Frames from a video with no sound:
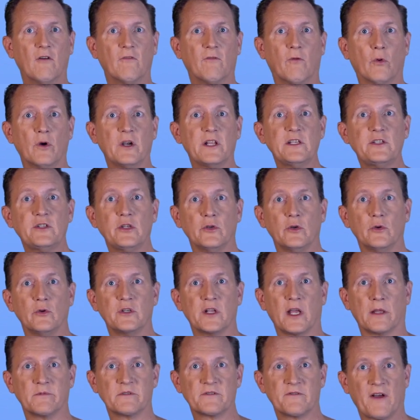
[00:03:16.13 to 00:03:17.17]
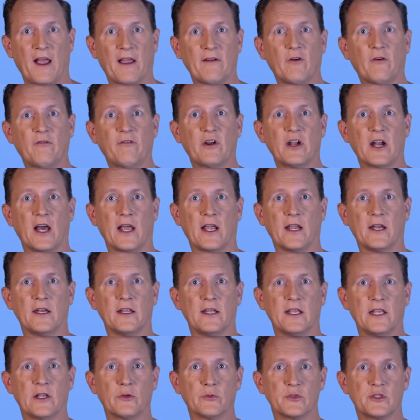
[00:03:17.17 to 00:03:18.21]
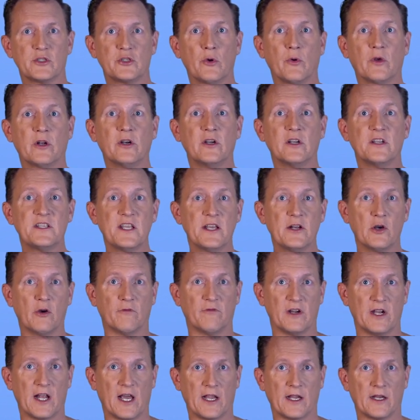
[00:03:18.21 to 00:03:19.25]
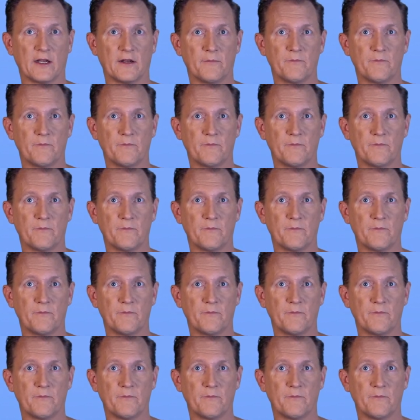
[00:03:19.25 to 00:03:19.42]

42 times 5 over 9 equals 210 over 9.